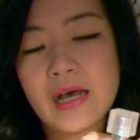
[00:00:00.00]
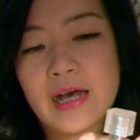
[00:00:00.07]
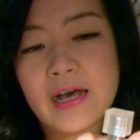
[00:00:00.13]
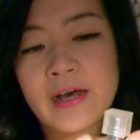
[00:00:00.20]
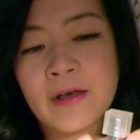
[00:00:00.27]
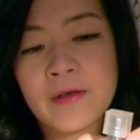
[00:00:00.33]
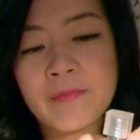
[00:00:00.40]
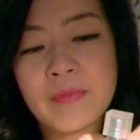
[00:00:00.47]

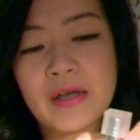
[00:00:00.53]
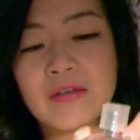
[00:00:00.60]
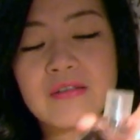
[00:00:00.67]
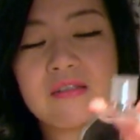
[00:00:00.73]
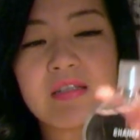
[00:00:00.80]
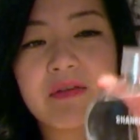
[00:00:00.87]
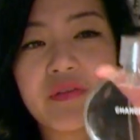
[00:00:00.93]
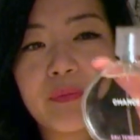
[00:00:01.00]
I
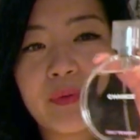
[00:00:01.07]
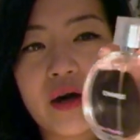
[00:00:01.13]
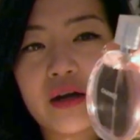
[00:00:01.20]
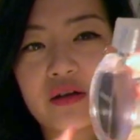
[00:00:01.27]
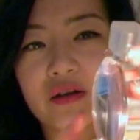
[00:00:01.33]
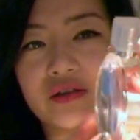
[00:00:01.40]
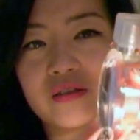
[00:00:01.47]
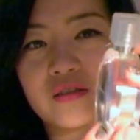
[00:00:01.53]
also love the
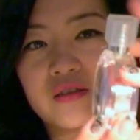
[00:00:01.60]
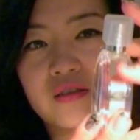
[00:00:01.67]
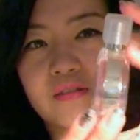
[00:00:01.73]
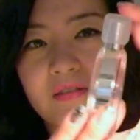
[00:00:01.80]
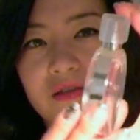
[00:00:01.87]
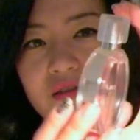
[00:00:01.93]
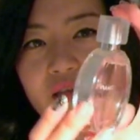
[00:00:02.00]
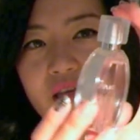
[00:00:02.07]
bottle. It's just
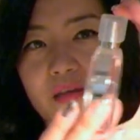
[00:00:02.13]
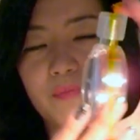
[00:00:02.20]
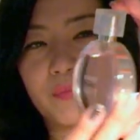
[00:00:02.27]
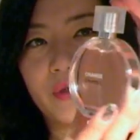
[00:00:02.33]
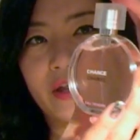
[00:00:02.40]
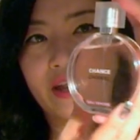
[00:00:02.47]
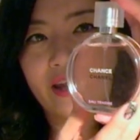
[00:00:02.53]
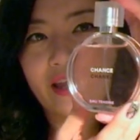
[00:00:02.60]
so sleek and
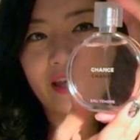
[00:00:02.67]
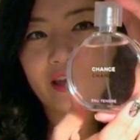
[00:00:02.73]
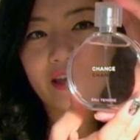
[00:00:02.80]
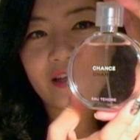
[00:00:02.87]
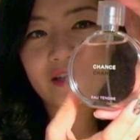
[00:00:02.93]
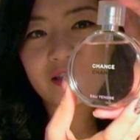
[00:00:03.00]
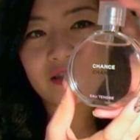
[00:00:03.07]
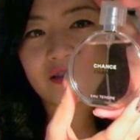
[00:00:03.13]
pretty.
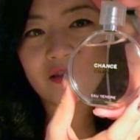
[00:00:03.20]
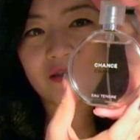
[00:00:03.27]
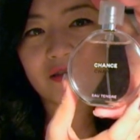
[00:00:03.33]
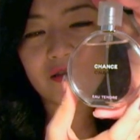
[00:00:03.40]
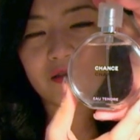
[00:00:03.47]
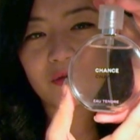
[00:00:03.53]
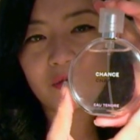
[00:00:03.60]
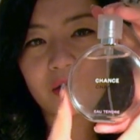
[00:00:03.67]
It just looks
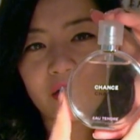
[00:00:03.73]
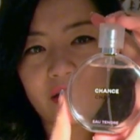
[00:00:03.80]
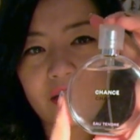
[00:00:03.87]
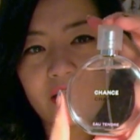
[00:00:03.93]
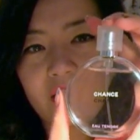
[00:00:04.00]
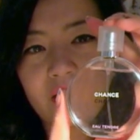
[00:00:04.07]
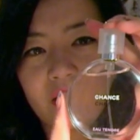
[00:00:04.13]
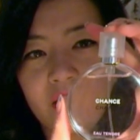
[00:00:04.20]
so
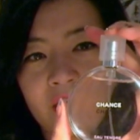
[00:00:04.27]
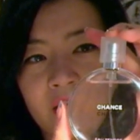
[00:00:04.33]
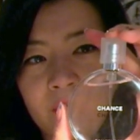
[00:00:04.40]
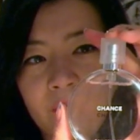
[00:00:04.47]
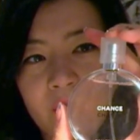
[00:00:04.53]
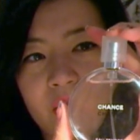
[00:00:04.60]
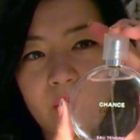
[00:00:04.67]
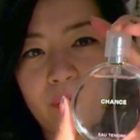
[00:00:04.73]
good
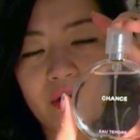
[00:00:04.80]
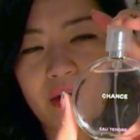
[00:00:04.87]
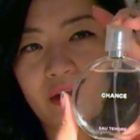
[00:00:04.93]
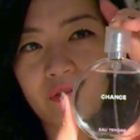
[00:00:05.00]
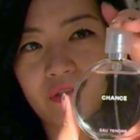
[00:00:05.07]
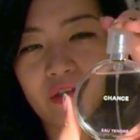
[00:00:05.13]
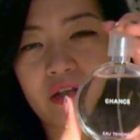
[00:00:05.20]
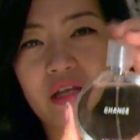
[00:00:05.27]
when you put it
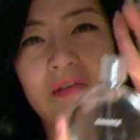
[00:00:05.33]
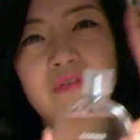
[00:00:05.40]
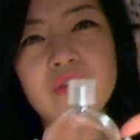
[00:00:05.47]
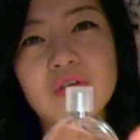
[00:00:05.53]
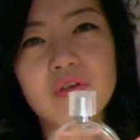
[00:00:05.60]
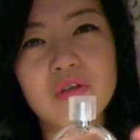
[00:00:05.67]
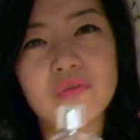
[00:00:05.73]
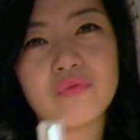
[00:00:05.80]
out there, even
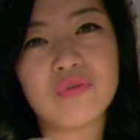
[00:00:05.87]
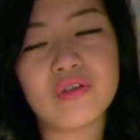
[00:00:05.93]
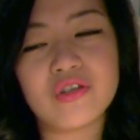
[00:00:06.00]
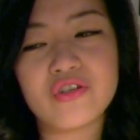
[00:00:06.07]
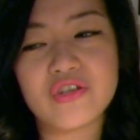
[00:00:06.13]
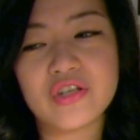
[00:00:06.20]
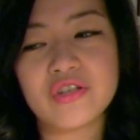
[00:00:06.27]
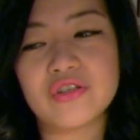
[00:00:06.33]
though you really
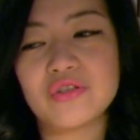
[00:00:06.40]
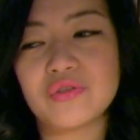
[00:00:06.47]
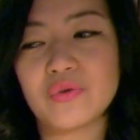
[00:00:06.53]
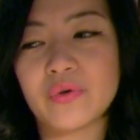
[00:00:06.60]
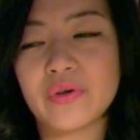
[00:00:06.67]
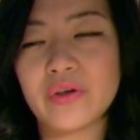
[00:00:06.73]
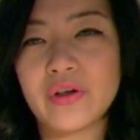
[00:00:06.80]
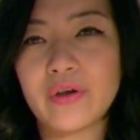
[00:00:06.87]
shouldn't
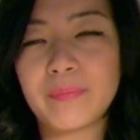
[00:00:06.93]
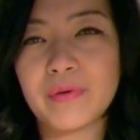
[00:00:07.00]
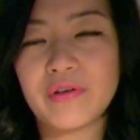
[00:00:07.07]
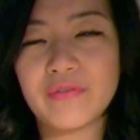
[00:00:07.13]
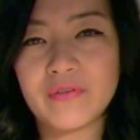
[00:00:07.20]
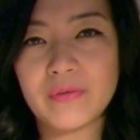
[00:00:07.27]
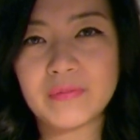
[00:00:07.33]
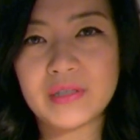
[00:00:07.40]
store your
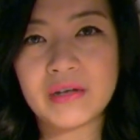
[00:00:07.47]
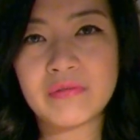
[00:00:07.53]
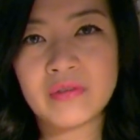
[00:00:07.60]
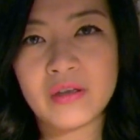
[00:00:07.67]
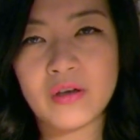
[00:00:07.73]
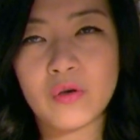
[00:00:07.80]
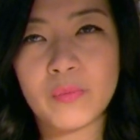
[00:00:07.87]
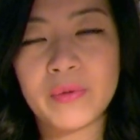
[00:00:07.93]
perfumes out in
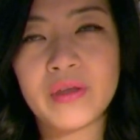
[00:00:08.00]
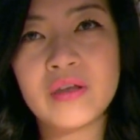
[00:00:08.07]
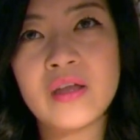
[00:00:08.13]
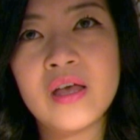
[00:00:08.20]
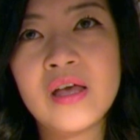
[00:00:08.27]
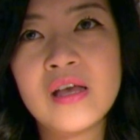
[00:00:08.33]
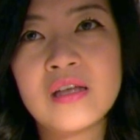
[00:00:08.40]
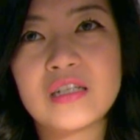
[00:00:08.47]
the open,
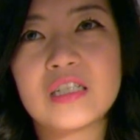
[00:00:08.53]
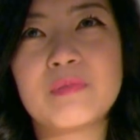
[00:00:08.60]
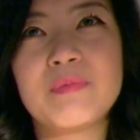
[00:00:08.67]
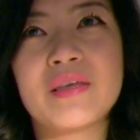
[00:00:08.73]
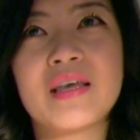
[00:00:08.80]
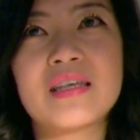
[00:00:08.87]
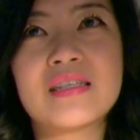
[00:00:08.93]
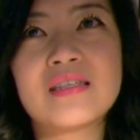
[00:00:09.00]
just
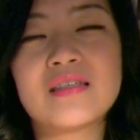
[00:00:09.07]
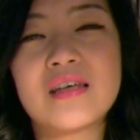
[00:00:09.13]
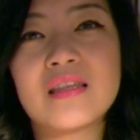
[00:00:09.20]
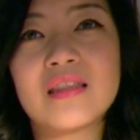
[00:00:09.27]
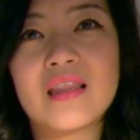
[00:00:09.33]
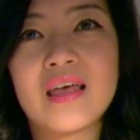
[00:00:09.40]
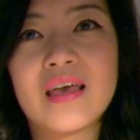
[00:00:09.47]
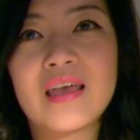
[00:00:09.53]
because
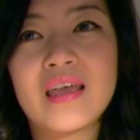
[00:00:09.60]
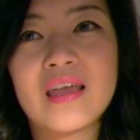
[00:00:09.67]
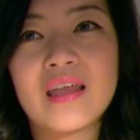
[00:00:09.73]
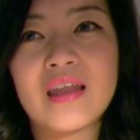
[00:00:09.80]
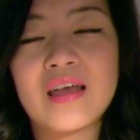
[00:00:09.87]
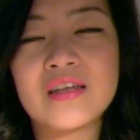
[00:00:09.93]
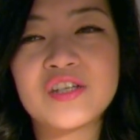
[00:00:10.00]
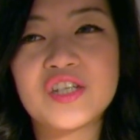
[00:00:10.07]

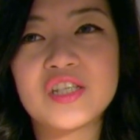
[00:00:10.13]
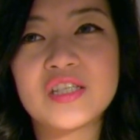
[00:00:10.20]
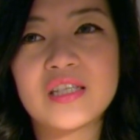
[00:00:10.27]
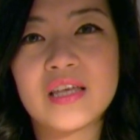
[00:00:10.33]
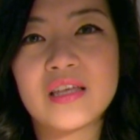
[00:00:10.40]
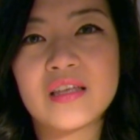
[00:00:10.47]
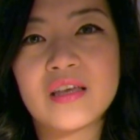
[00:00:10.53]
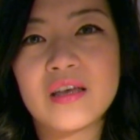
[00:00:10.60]
sunlight and just
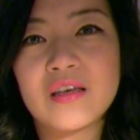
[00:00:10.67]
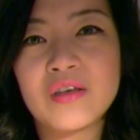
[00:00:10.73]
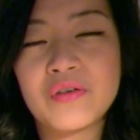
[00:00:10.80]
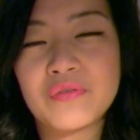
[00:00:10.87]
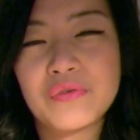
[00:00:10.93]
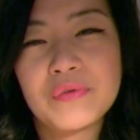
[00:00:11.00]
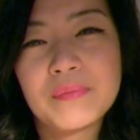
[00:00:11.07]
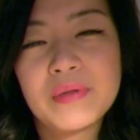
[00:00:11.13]
like
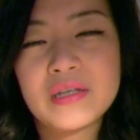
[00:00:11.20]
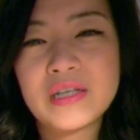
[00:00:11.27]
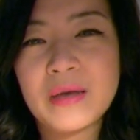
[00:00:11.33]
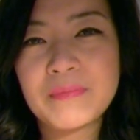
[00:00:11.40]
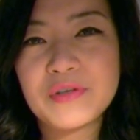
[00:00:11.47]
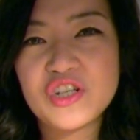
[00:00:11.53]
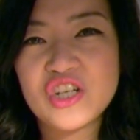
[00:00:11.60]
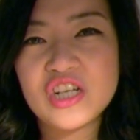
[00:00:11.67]
your room
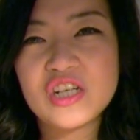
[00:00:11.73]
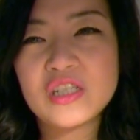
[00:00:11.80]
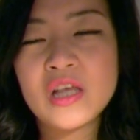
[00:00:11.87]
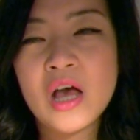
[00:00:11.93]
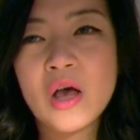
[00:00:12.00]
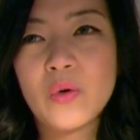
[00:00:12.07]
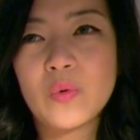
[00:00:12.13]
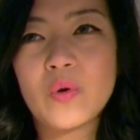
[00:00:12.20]
temperatures
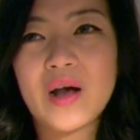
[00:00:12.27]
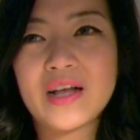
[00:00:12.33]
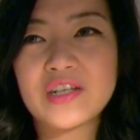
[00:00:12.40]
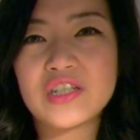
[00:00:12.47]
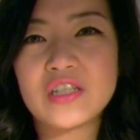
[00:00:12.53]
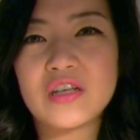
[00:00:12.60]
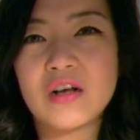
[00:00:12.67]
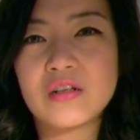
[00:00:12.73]
will
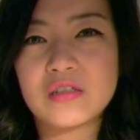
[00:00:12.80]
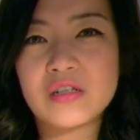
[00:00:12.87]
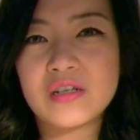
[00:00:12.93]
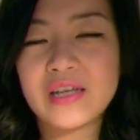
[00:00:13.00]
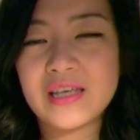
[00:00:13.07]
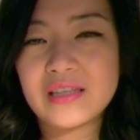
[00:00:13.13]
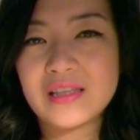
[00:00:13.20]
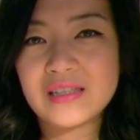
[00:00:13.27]
actually
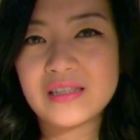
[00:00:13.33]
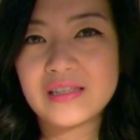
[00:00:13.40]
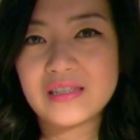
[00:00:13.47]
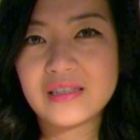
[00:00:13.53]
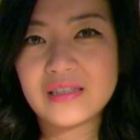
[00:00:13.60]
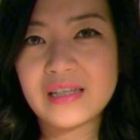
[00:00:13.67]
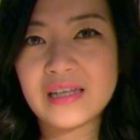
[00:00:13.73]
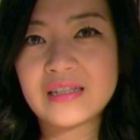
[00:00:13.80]
alternate the
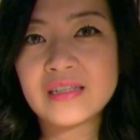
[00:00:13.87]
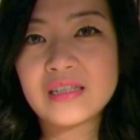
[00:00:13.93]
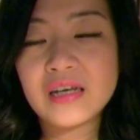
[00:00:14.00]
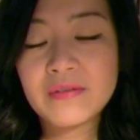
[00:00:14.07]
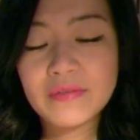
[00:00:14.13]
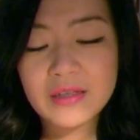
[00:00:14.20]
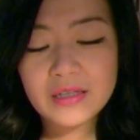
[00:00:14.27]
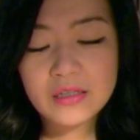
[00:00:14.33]
scent
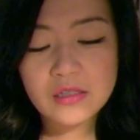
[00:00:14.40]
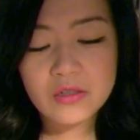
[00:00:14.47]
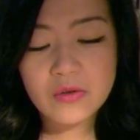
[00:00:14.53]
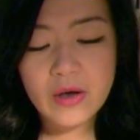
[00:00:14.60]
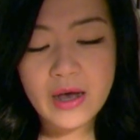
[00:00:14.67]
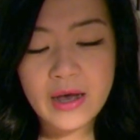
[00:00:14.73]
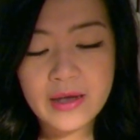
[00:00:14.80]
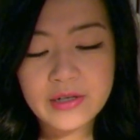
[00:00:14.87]
of this. So
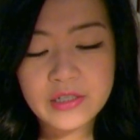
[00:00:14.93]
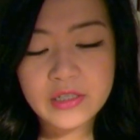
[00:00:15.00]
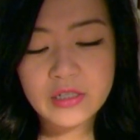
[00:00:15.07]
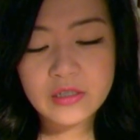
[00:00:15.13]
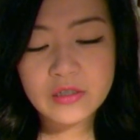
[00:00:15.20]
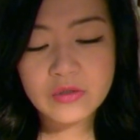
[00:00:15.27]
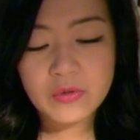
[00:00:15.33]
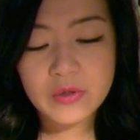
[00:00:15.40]
I
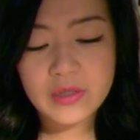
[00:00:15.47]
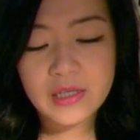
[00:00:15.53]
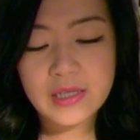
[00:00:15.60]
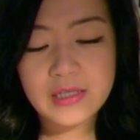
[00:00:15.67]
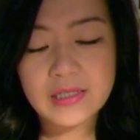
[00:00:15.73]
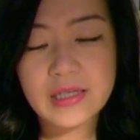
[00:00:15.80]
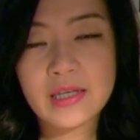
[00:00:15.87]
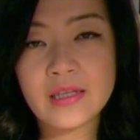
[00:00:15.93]
actually store
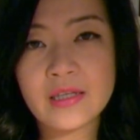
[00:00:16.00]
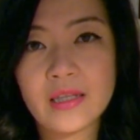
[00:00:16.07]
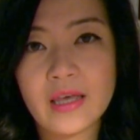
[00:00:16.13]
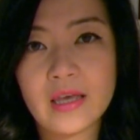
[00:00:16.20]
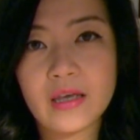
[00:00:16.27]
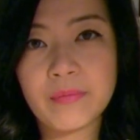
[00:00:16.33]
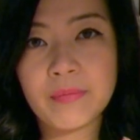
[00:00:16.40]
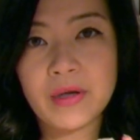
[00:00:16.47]
these in
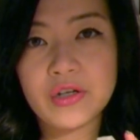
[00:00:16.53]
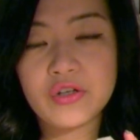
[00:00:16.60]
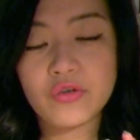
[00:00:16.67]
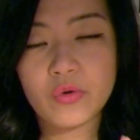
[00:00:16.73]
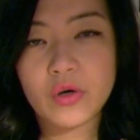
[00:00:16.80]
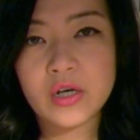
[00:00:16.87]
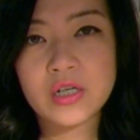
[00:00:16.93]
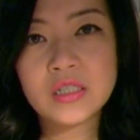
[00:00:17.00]
like my
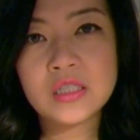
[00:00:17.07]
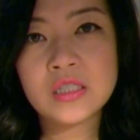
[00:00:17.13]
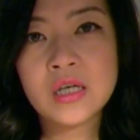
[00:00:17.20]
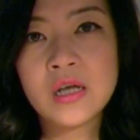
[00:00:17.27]
drawers.